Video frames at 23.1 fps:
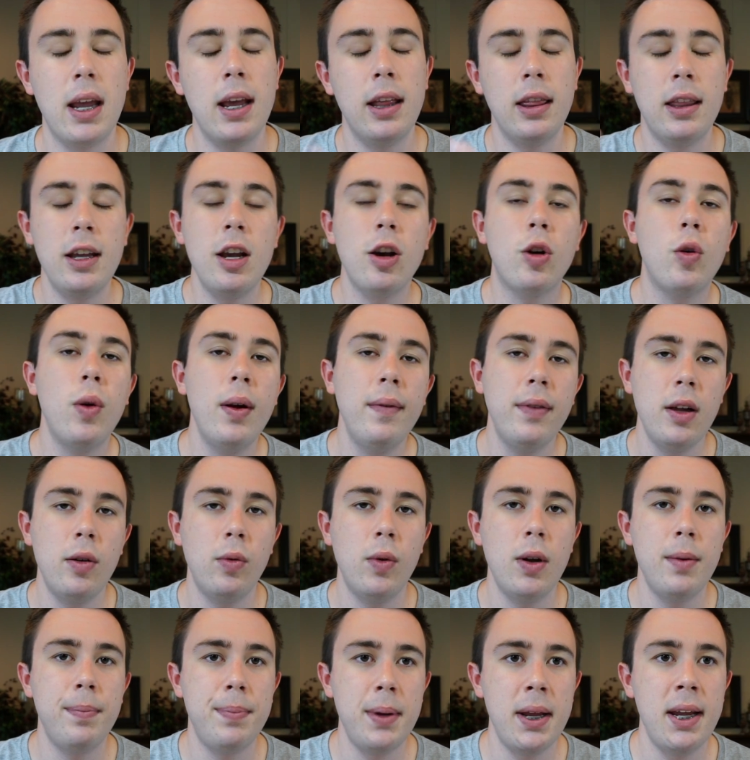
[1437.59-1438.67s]
The equivalent
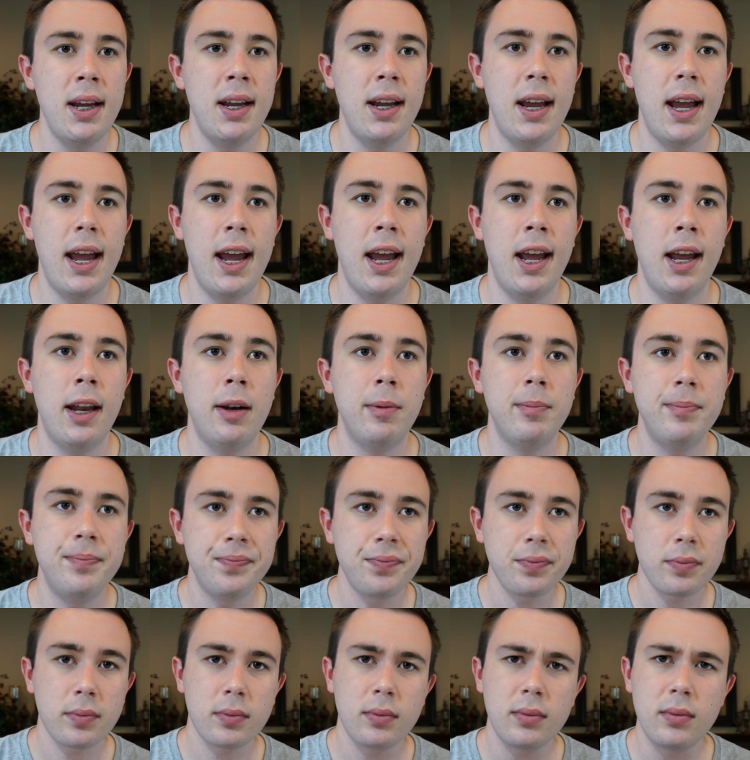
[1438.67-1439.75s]
would be in
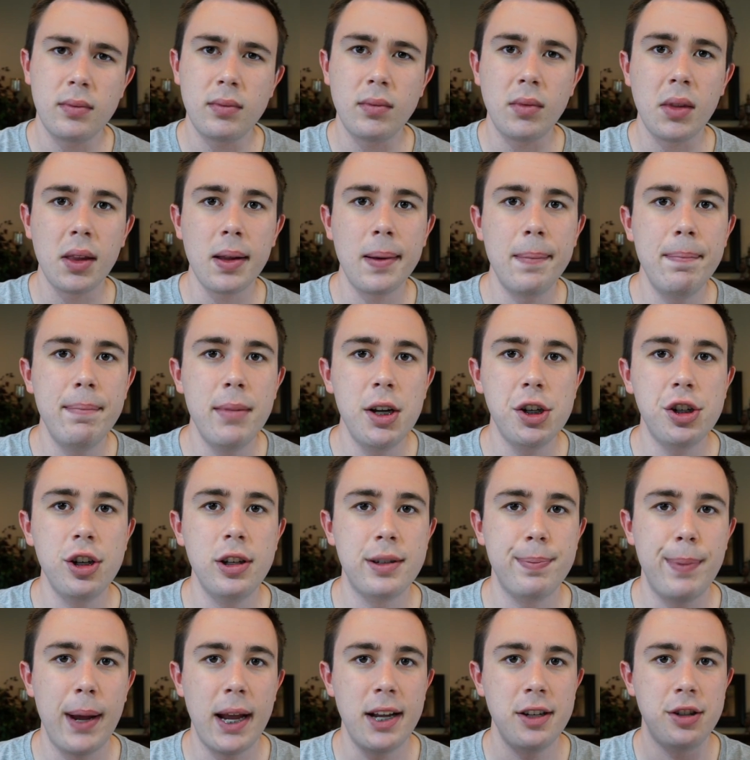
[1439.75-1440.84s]
Mission
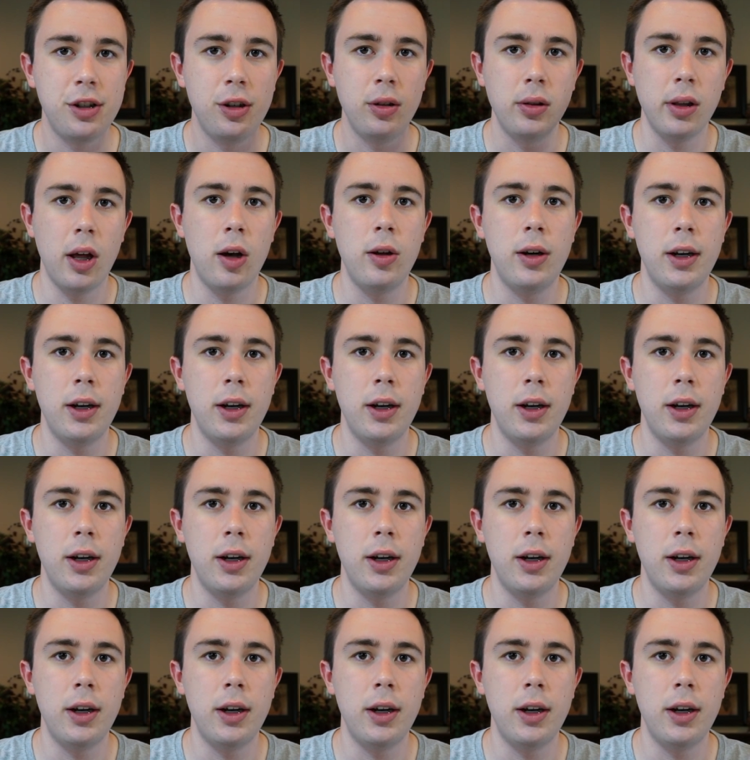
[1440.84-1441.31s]
Space, you load